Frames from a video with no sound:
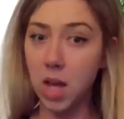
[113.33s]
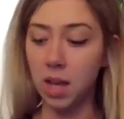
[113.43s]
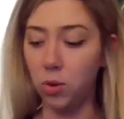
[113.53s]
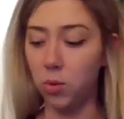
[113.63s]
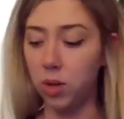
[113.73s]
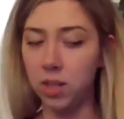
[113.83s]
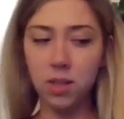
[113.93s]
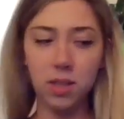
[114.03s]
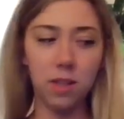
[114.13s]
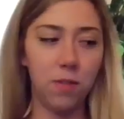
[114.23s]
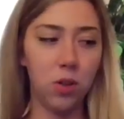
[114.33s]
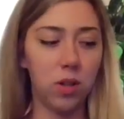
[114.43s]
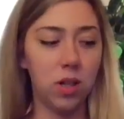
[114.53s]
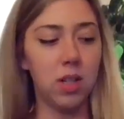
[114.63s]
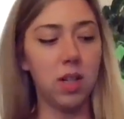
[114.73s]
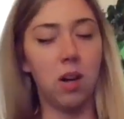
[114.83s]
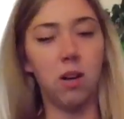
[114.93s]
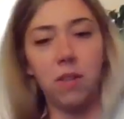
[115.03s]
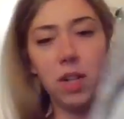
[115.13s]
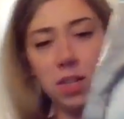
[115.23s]
penguins, if you couldn't
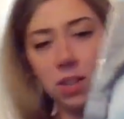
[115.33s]
already